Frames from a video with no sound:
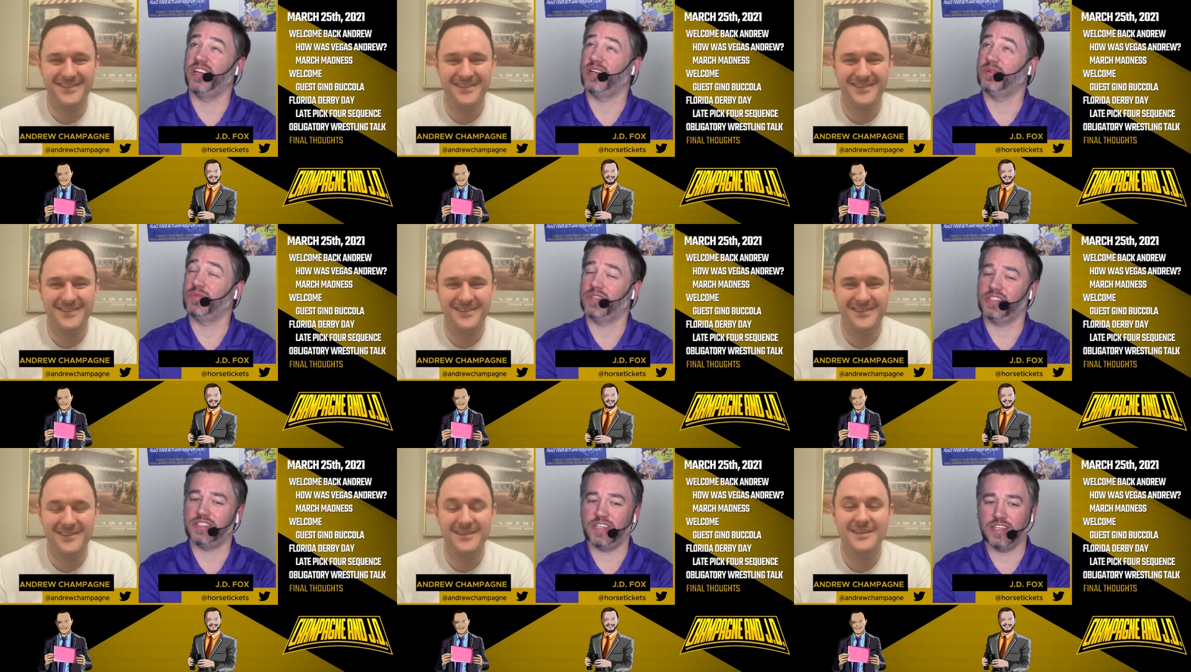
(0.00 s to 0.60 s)
Speaker 1: I
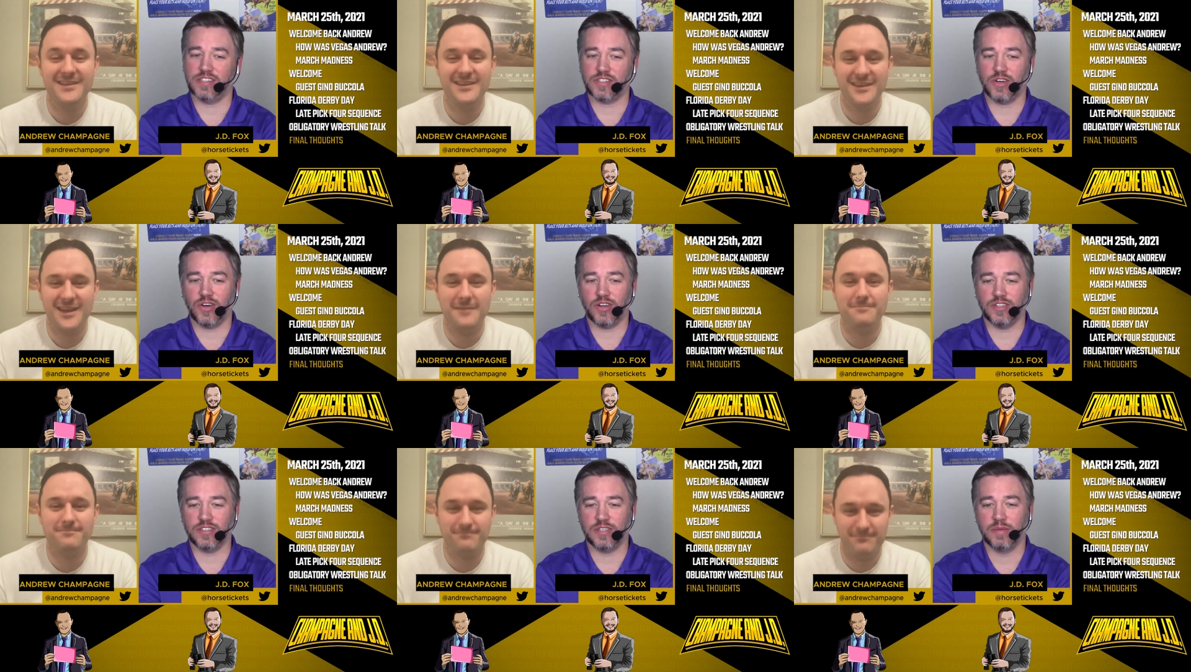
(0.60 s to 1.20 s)
want to say it's
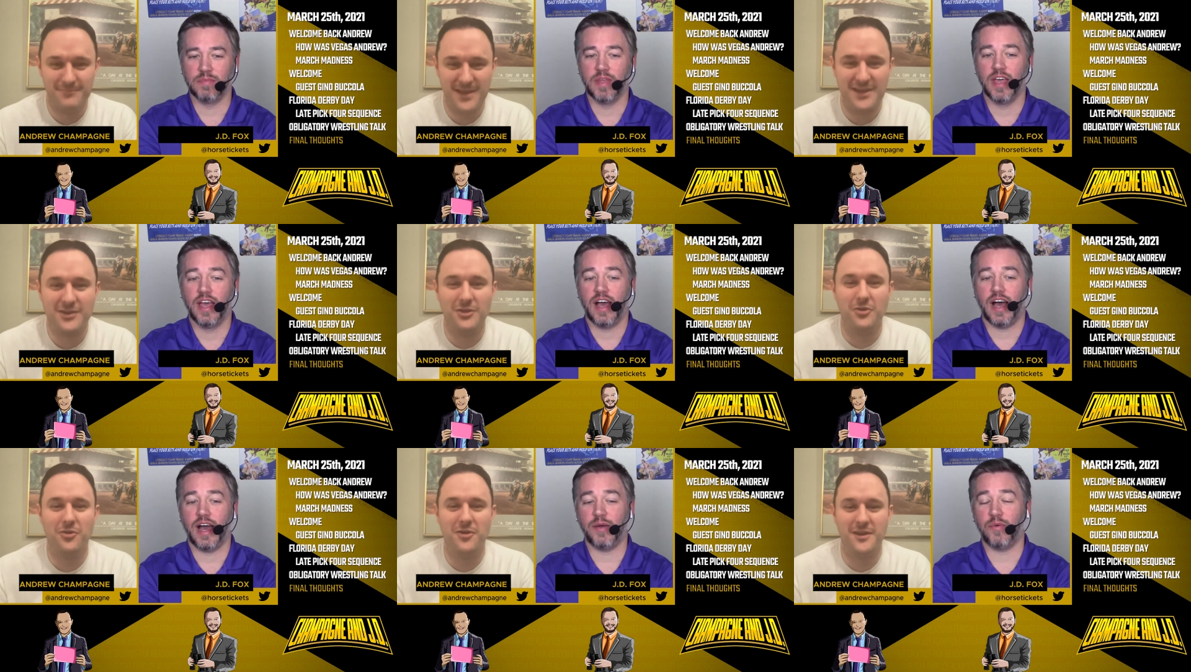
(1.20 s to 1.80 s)
called
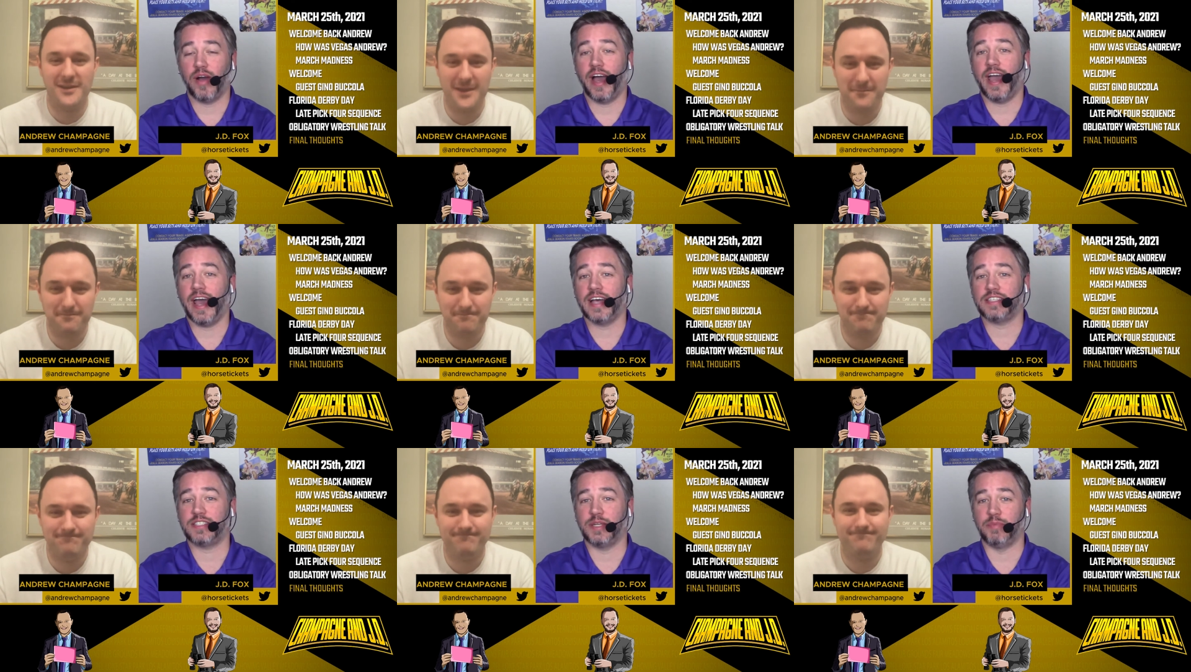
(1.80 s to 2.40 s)
Mandalorian. I,
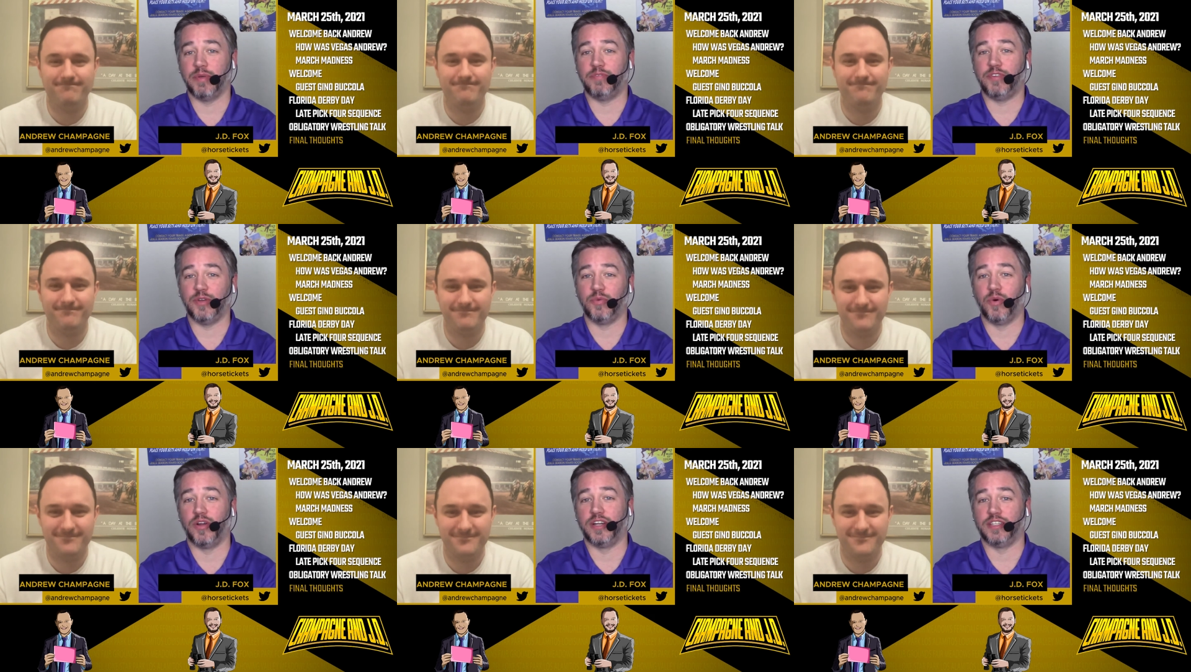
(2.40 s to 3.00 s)
asked him if he
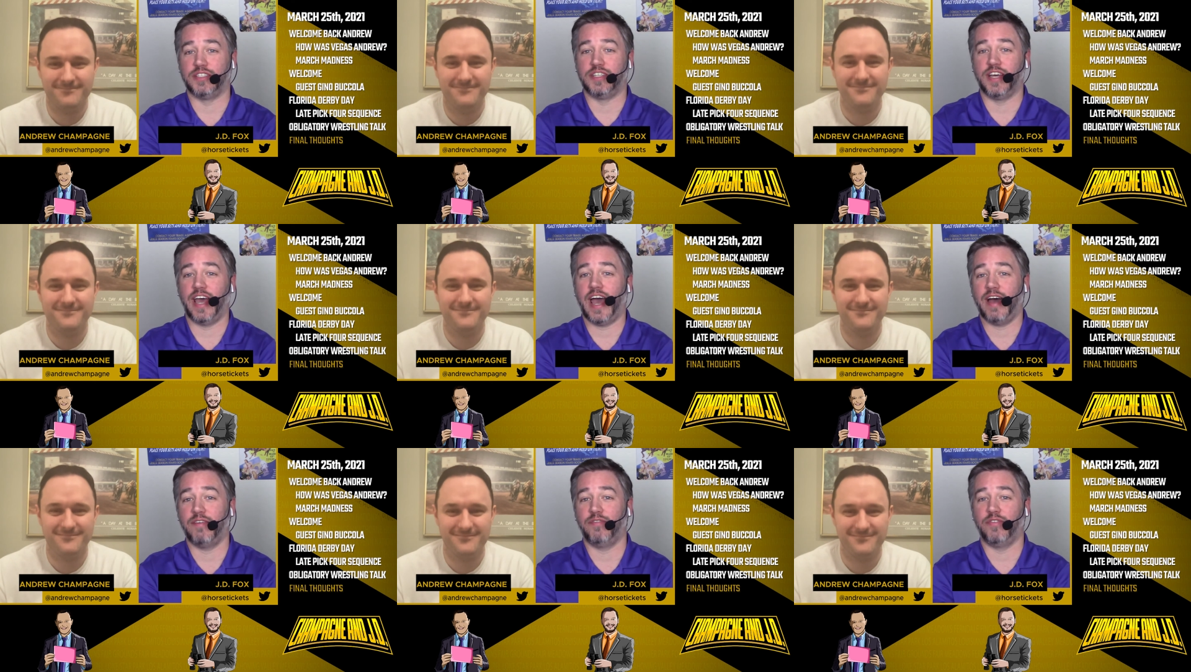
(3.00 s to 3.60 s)
wanted to
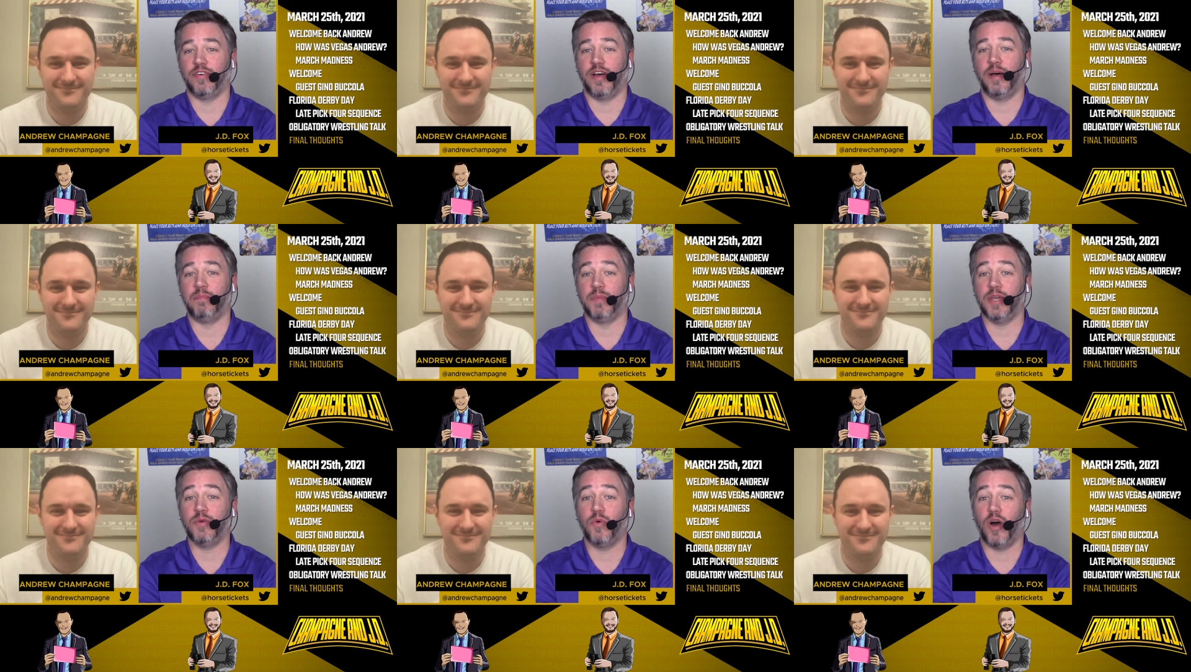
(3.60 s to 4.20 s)
have uh,
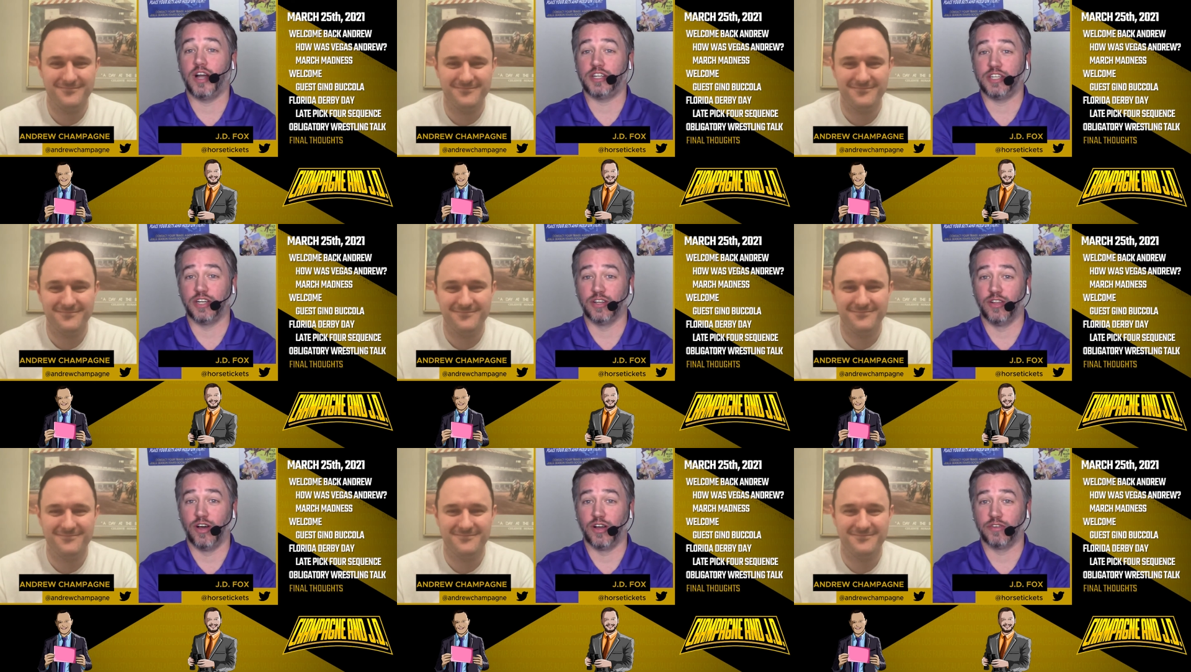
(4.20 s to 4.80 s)
me watch it
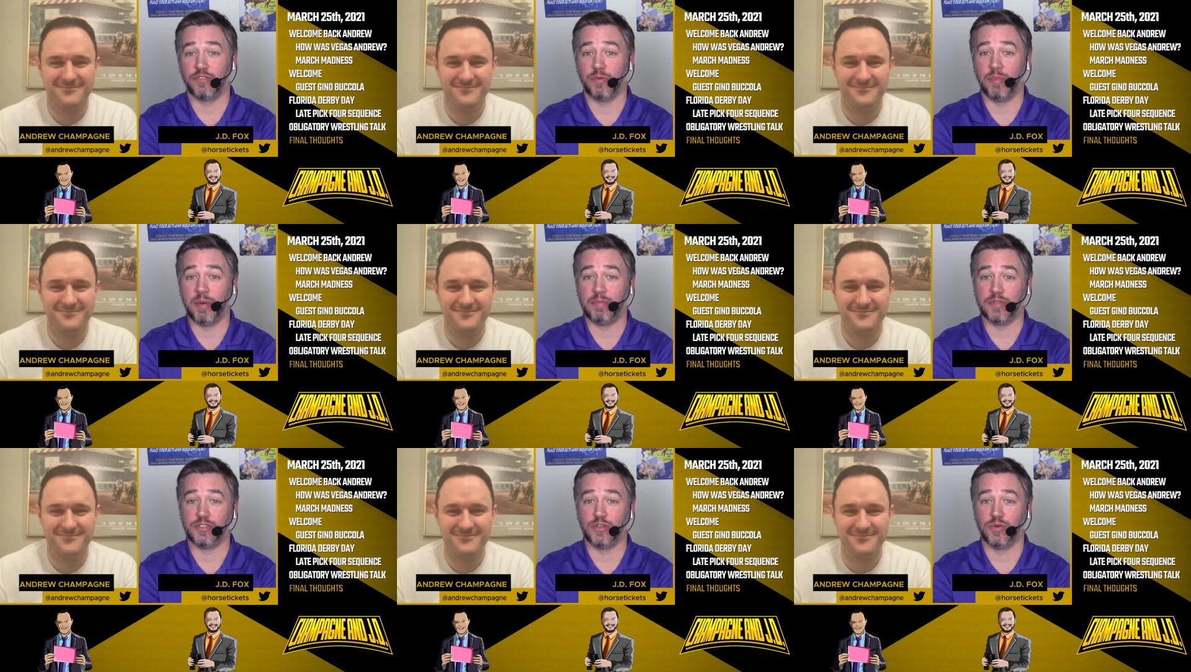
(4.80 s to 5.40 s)
along from
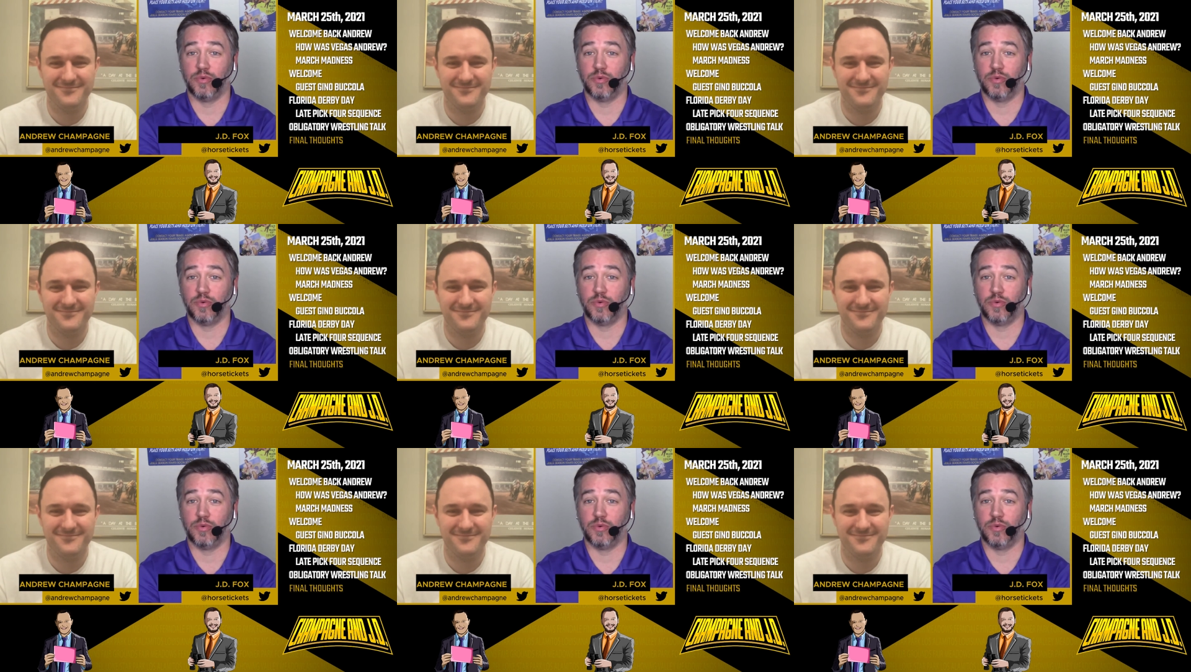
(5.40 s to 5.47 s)
episode